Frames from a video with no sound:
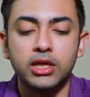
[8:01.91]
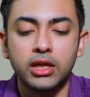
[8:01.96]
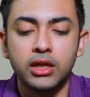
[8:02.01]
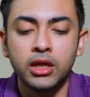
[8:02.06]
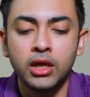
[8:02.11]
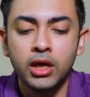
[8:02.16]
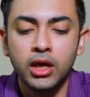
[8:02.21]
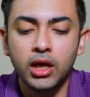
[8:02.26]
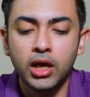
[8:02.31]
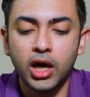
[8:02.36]
Then
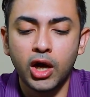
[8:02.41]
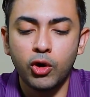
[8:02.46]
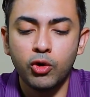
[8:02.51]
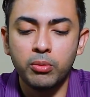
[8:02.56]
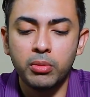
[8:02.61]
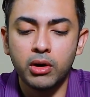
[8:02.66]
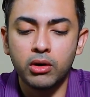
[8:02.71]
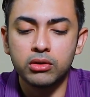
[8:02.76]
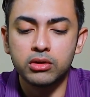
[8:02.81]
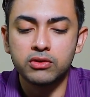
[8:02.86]
how
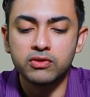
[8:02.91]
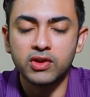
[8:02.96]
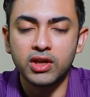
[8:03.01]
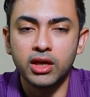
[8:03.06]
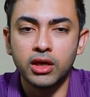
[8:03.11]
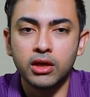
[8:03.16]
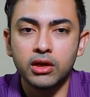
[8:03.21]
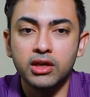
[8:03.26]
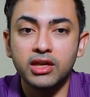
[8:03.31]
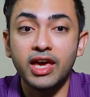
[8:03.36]
about,
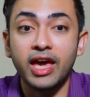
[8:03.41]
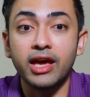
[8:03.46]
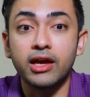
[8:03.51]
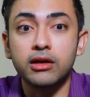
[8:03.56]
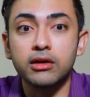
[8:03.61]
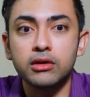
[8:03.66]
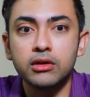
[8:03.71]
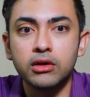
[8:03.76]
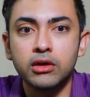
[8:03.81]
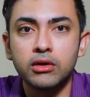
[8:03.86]
say, cake?